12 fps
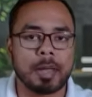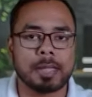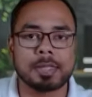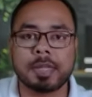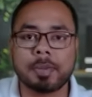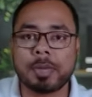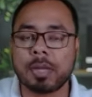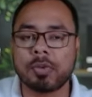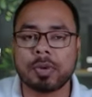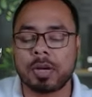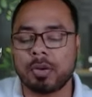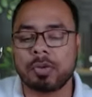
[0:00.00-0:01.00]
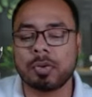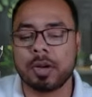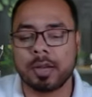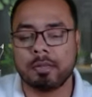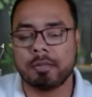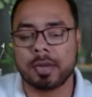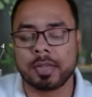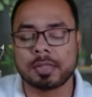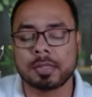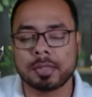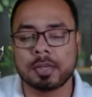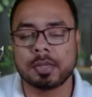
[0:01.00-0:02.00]
And same thing you can do column
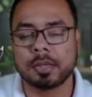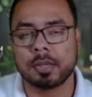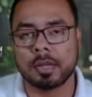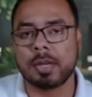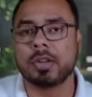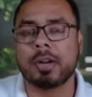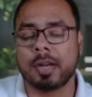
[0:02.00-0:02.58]
wise, right?